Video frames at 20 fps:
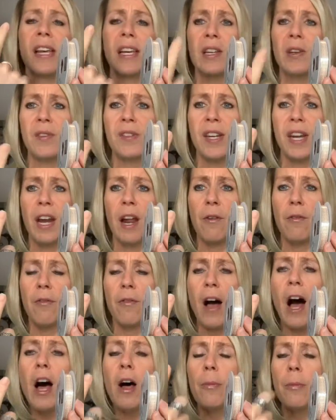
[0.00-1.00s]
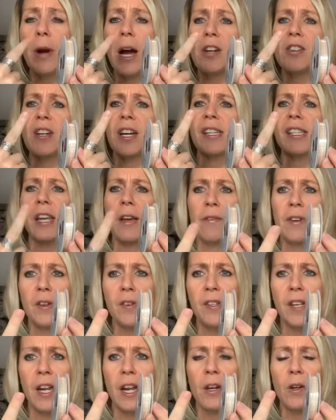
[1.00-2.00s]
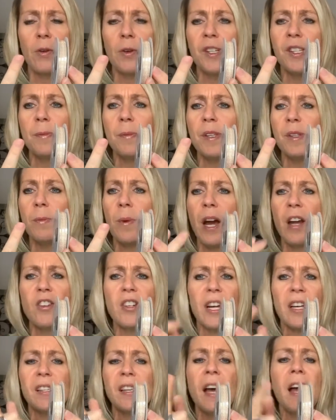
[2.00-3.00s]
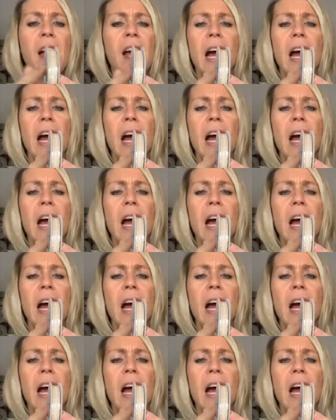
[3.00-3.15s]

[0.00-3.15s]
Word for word: I used it on fall projects. I've used it on Christmas projects.